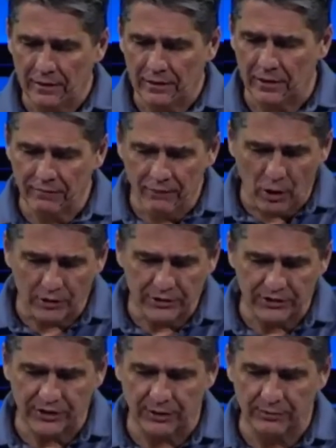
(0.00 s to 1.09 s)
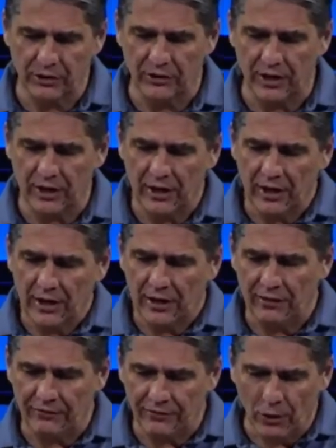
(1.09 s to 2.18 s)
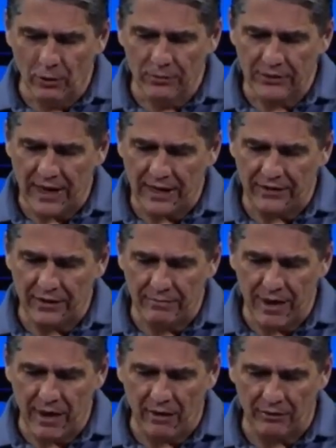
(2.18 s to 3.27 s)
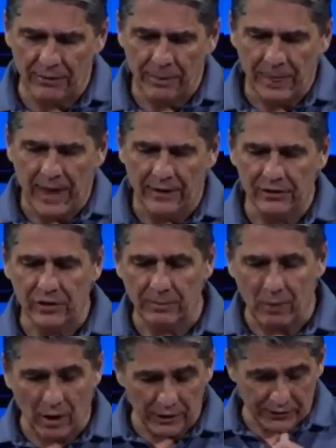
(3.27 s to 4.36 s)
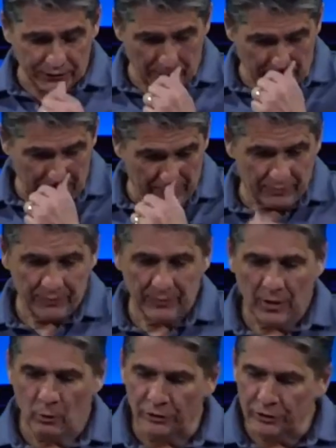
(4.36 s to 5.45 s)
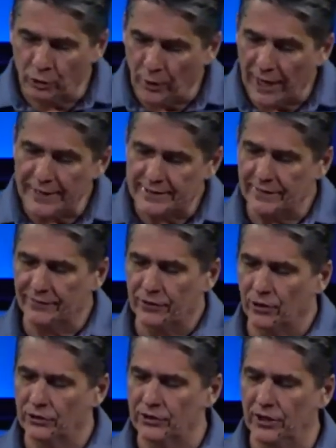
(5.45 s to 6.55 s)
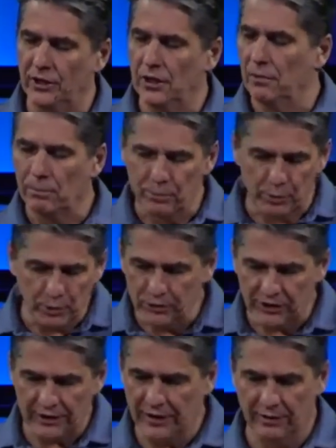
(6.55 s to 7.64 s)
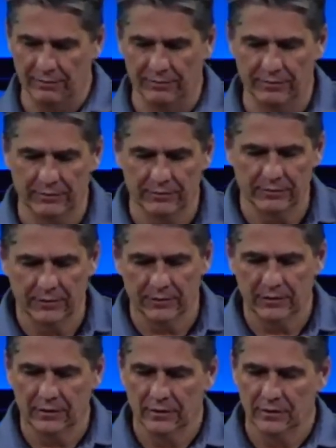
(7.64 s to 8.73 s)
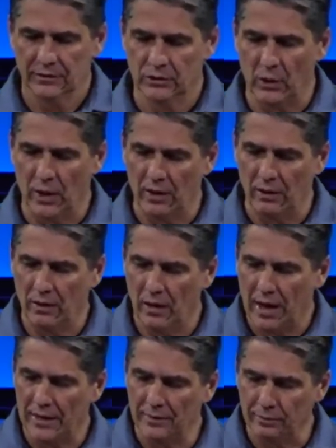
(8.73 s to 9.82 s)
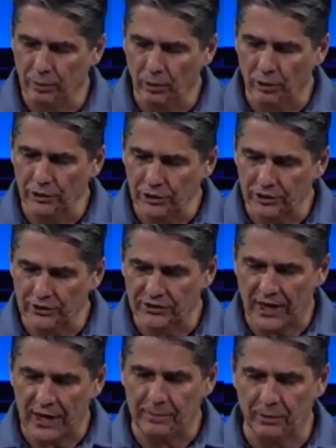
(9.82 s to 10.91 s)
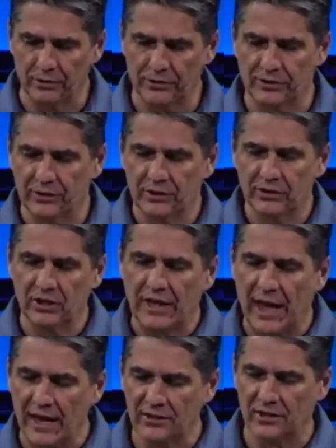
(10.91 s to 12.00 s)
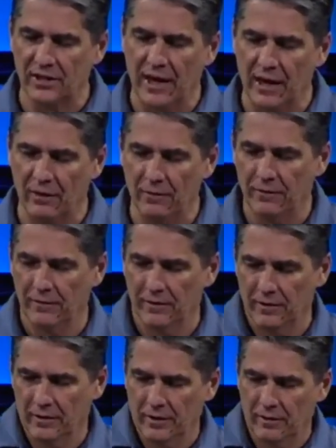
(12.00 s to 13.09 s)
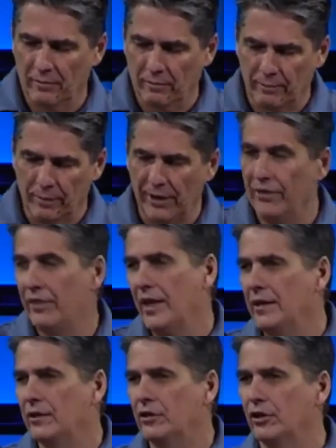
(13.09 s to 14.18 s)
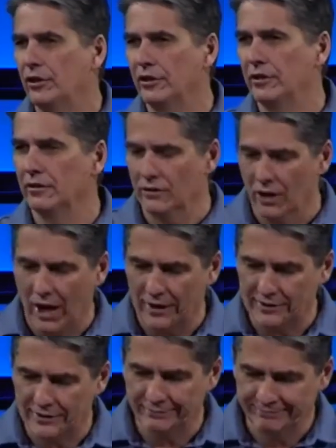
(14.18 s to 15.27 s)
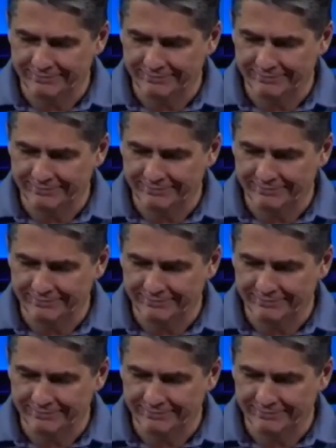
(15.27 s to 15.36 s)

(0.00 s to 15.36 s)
convulses him, so that he foams at the mouth, and it departs from him with great difficulty, bruising him. So uh, I implored your disciples to cast it out, but they could not."